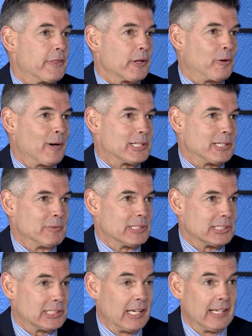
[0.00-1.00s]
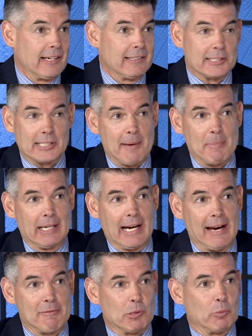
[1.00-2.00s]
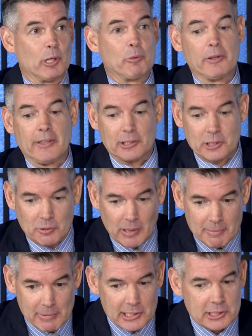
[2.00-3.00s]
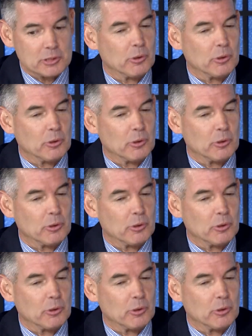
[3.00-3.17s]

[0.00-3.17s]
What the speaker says: the question, which is, does that mean I have to work with extremists,